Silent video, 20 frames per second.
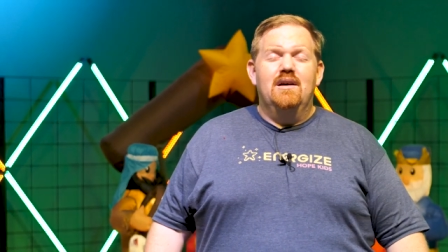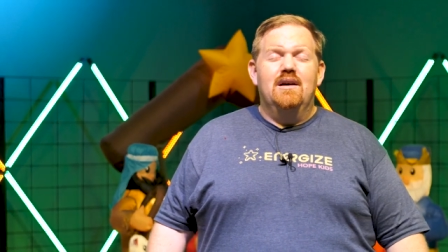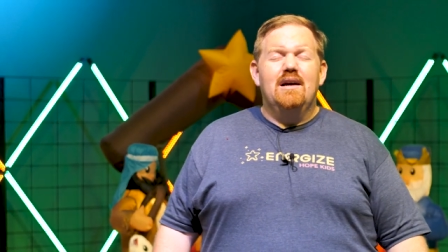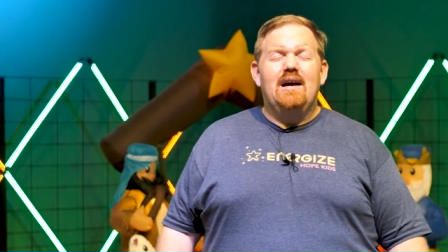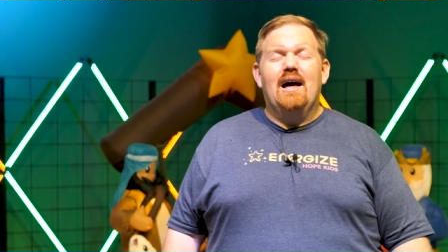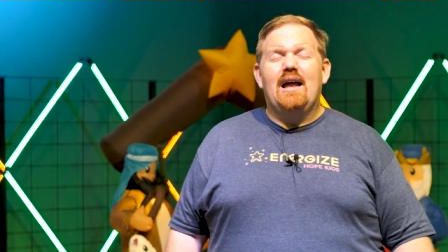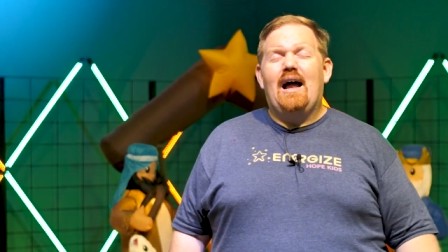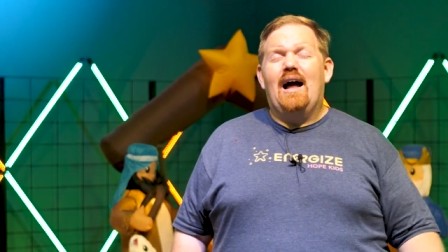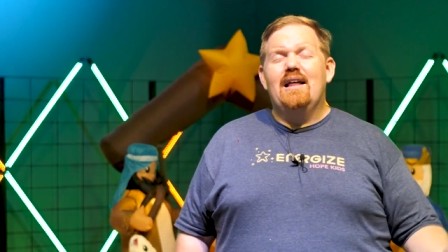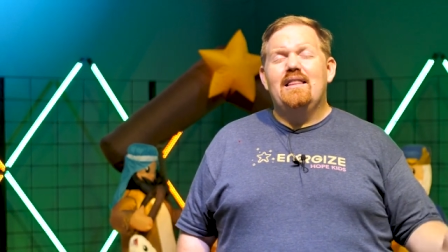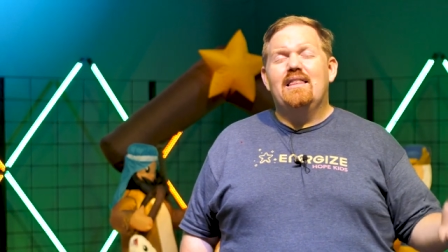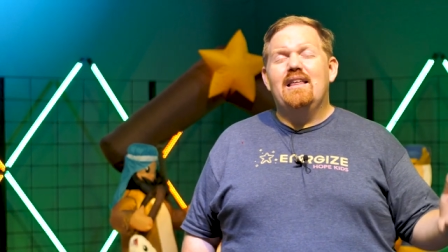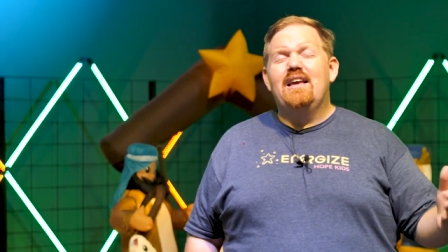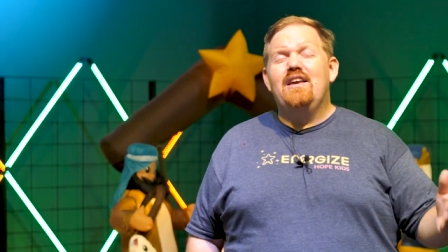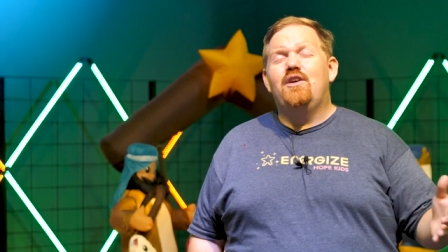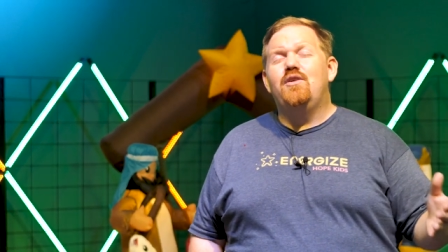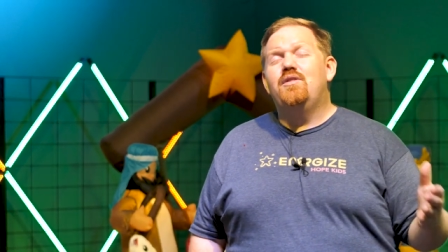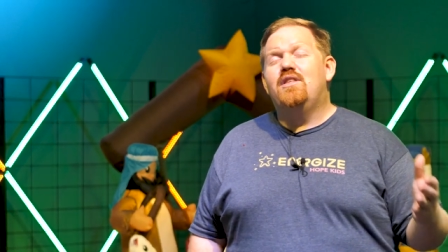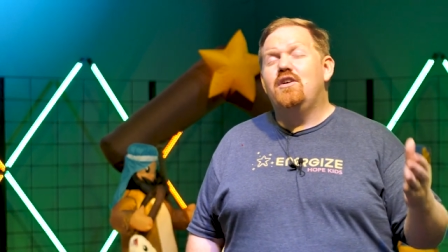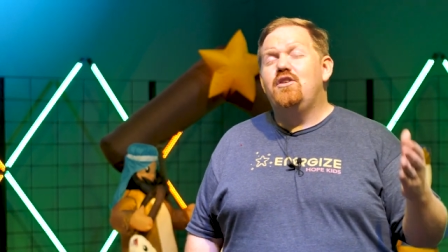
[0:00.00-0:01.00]
God, I
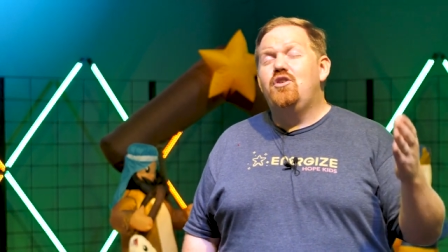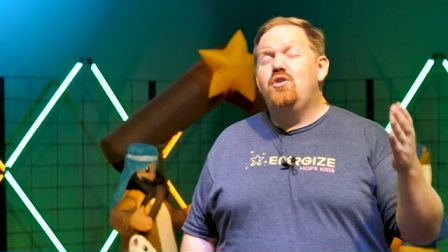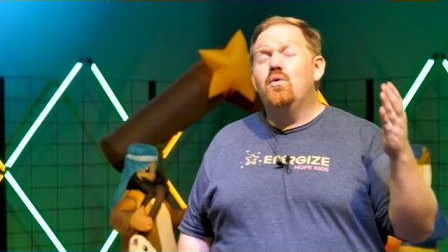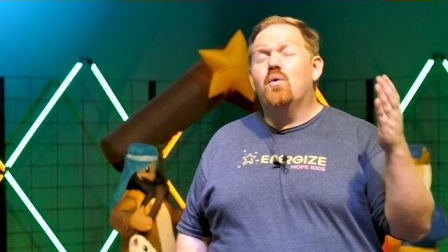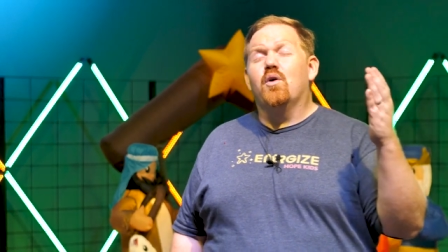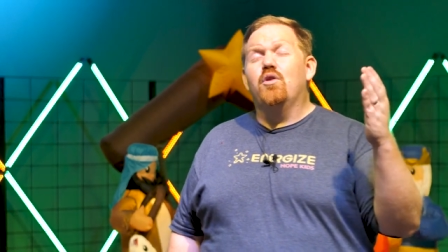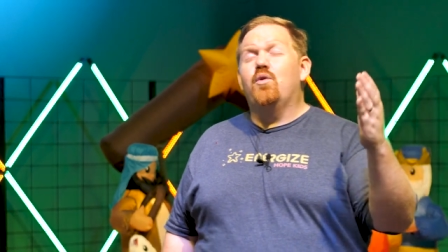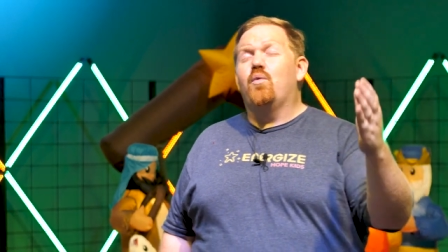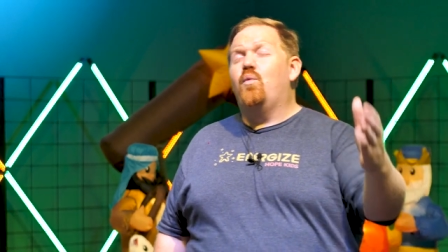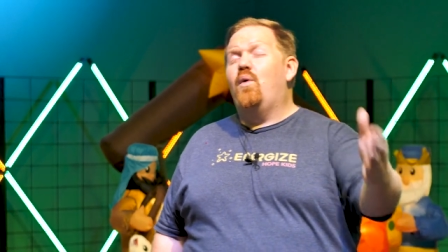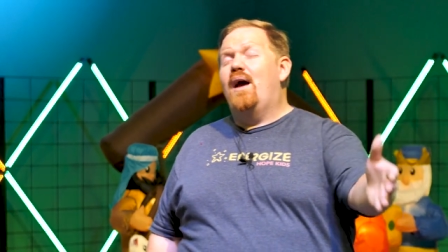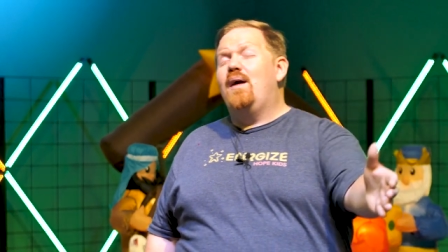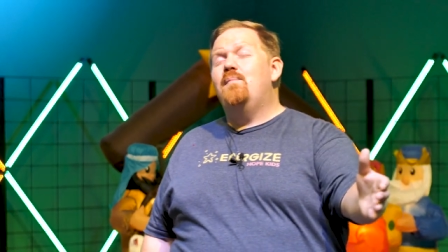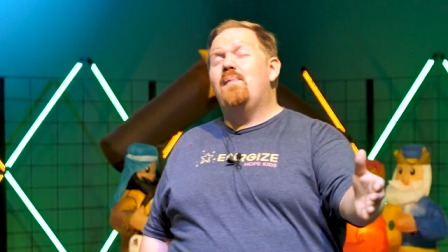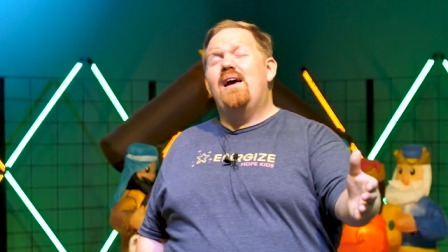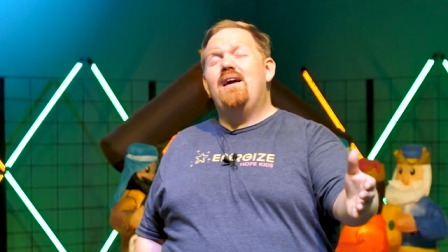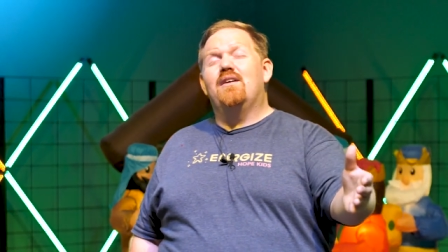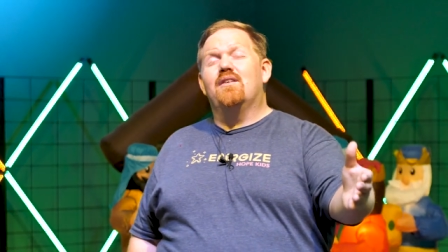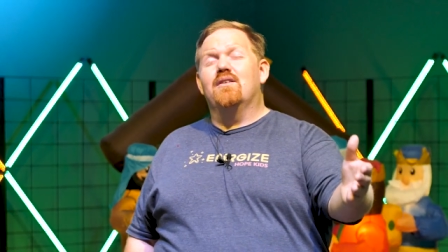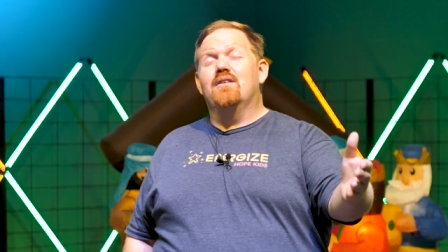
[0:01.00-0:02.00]
thank you that you are the
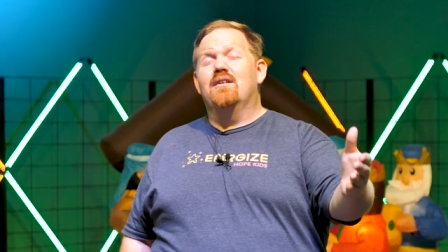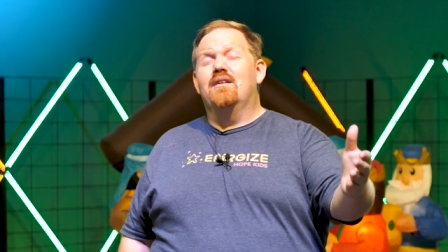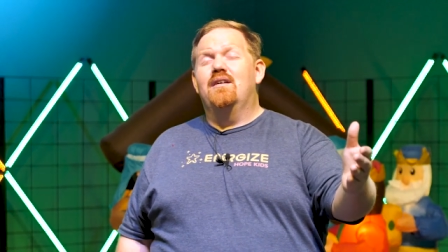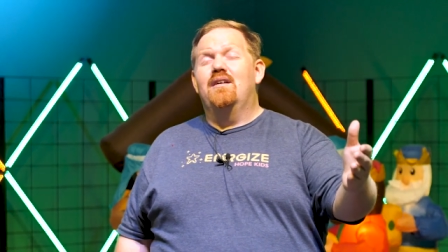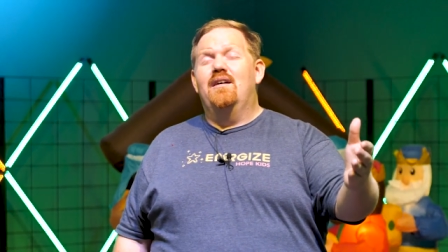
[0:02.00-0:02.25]
waymaker.